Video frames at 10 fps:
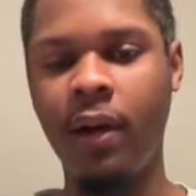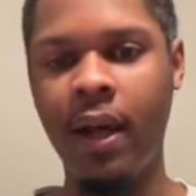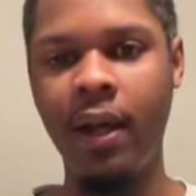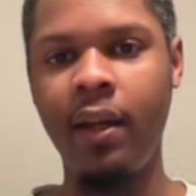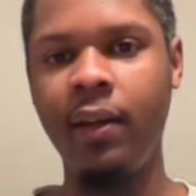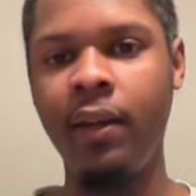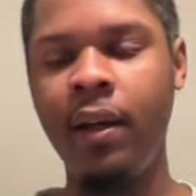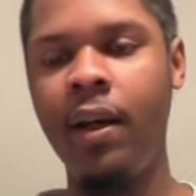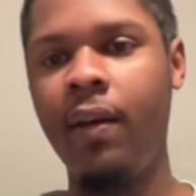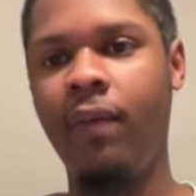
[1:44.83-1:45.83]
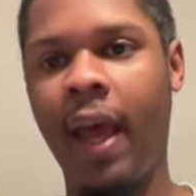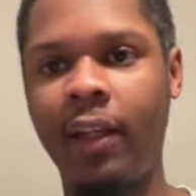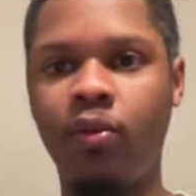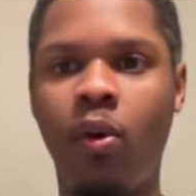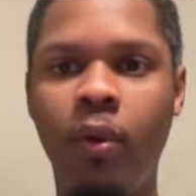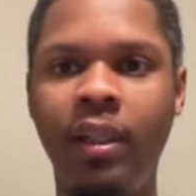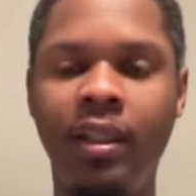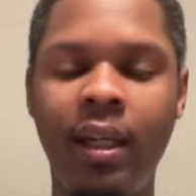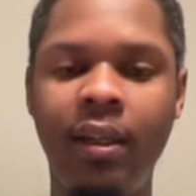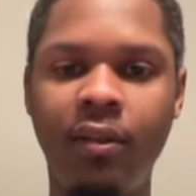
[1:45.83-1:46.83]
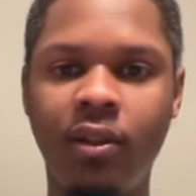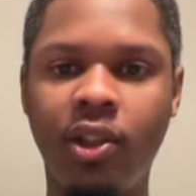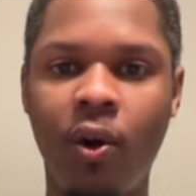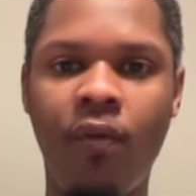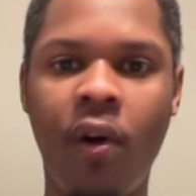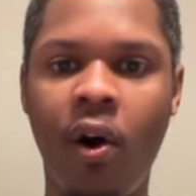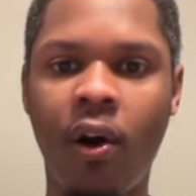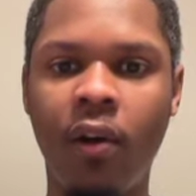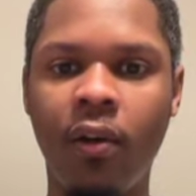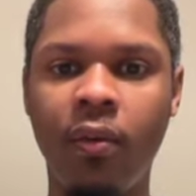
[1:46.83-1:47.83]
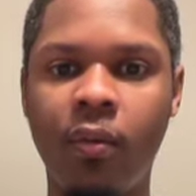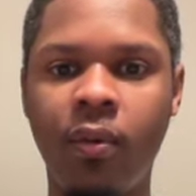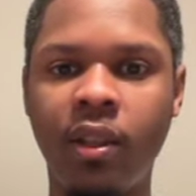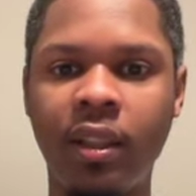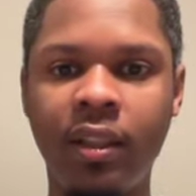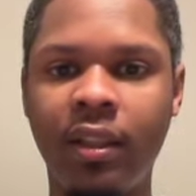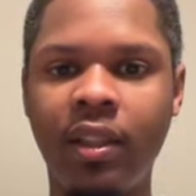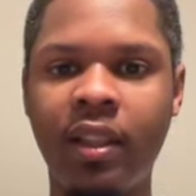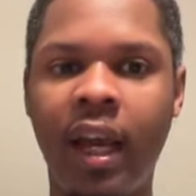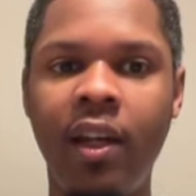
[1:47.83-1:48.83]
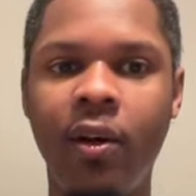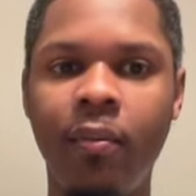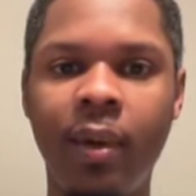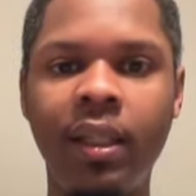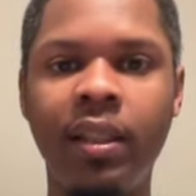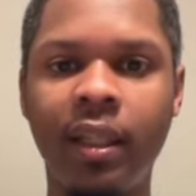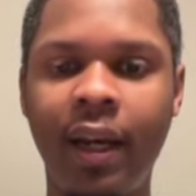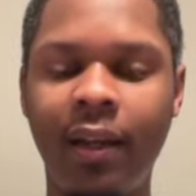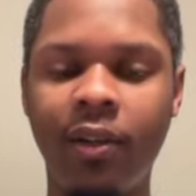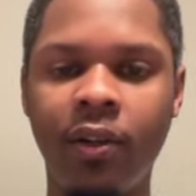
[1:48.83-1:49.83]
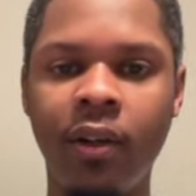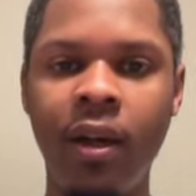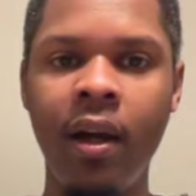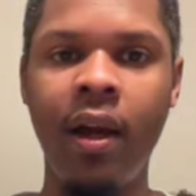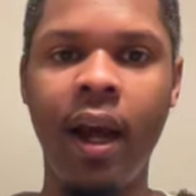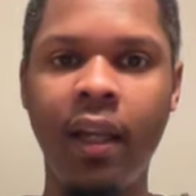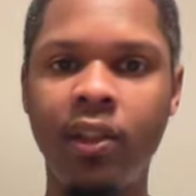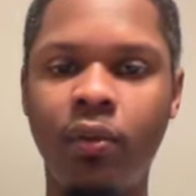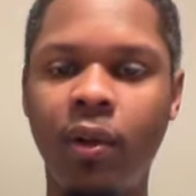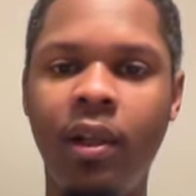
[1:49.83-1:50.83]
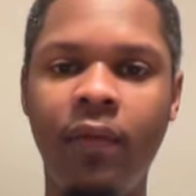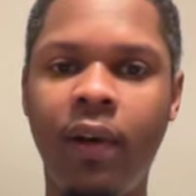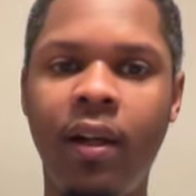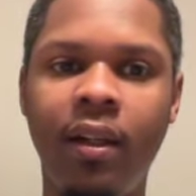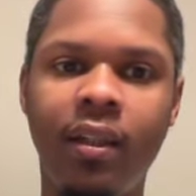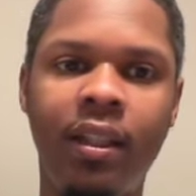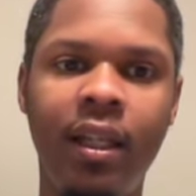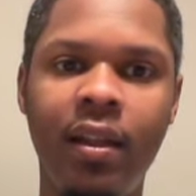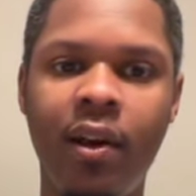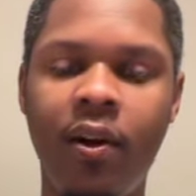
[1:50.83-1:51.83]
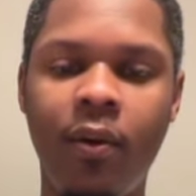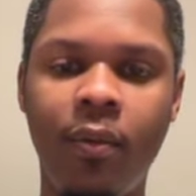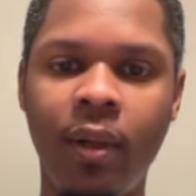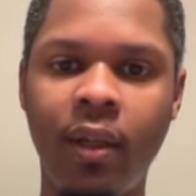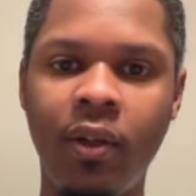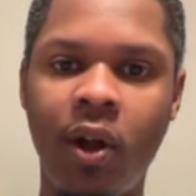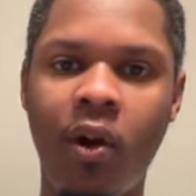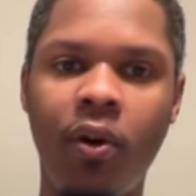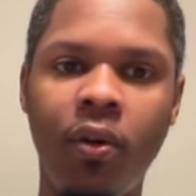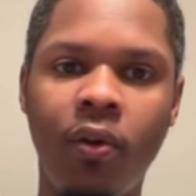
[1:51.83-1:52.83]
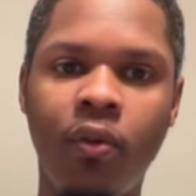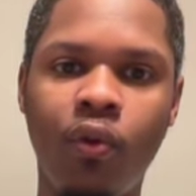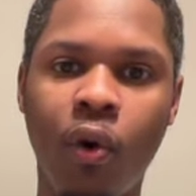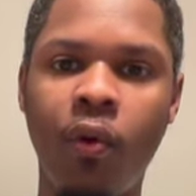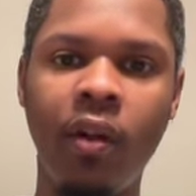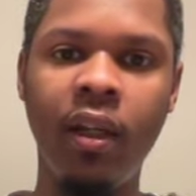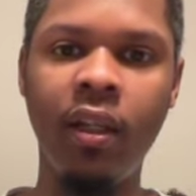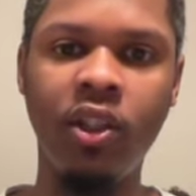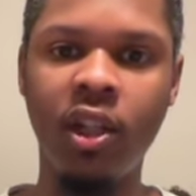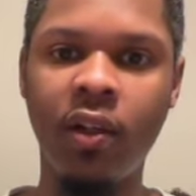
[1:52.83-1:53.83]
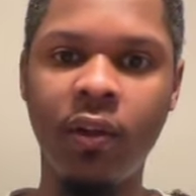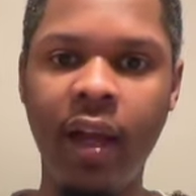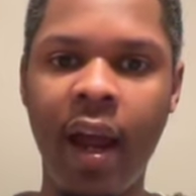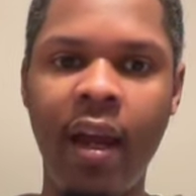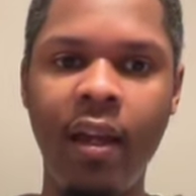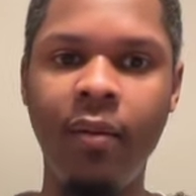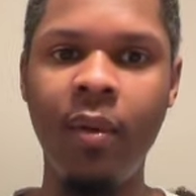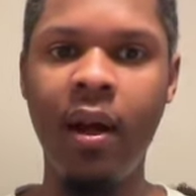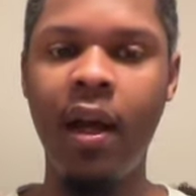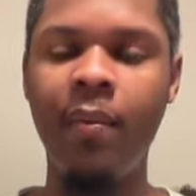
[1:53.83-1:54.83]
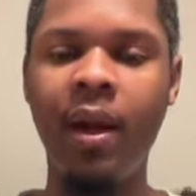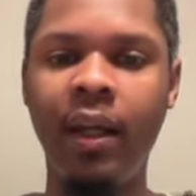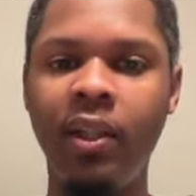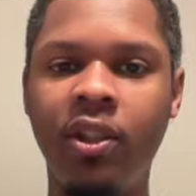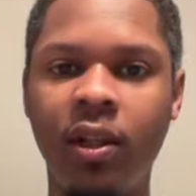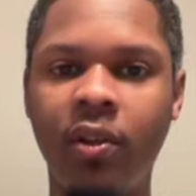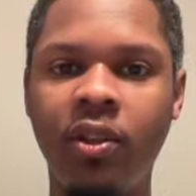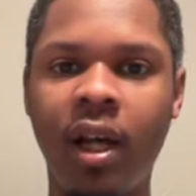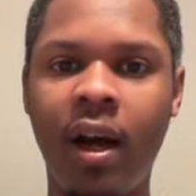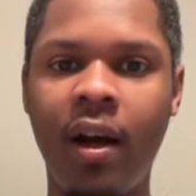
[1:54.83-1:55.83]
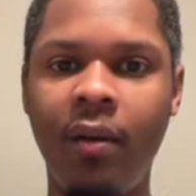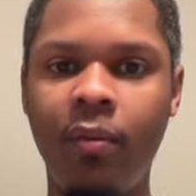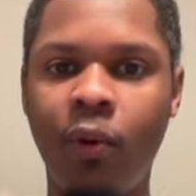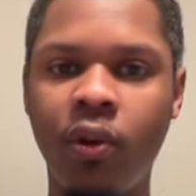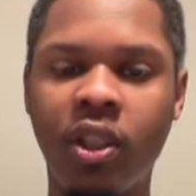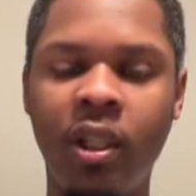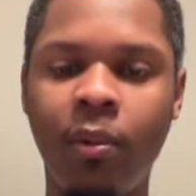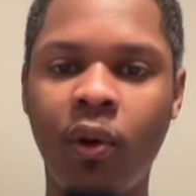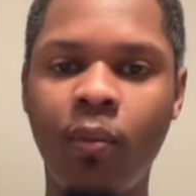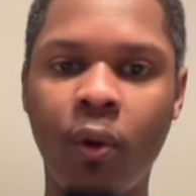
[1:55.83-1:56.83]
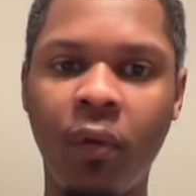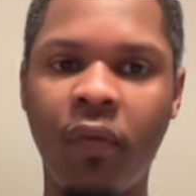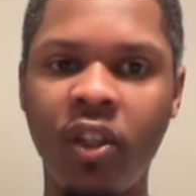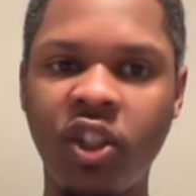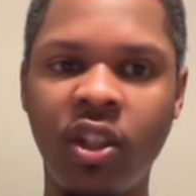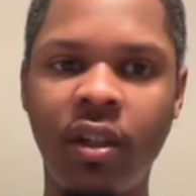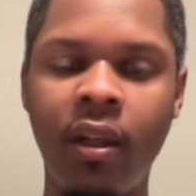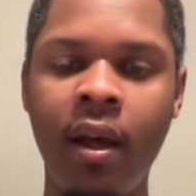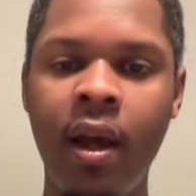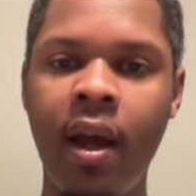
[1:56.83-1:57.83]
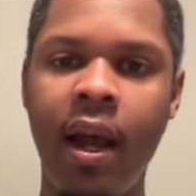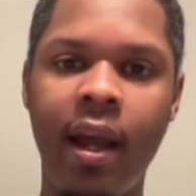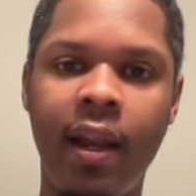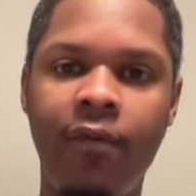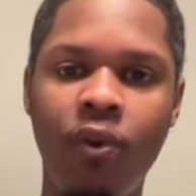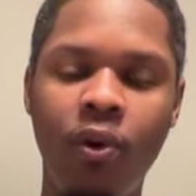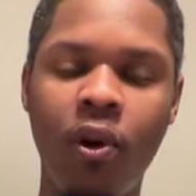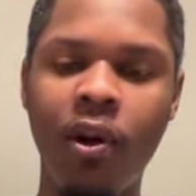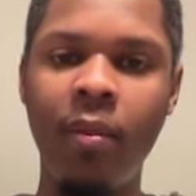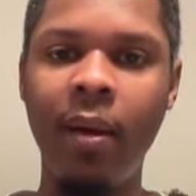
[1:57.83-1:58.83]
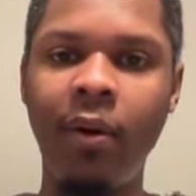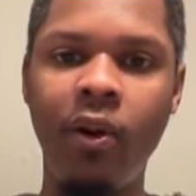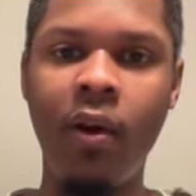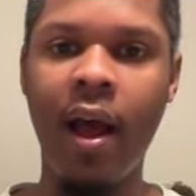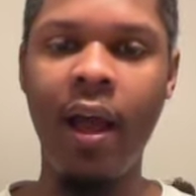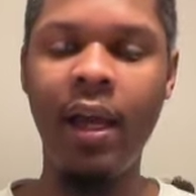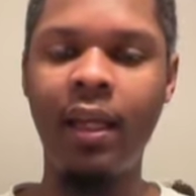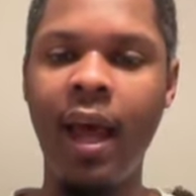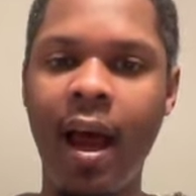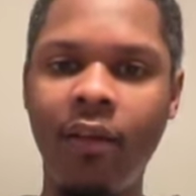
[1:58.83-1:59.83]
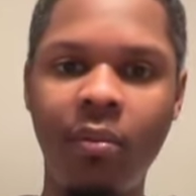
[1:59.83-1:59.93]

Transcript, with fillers: And that's what we've seen so far since this tandem been together and it's really fun to see them you know grow each other game and make each other job more simpler and more efficient and if you're going to be able to do that and have the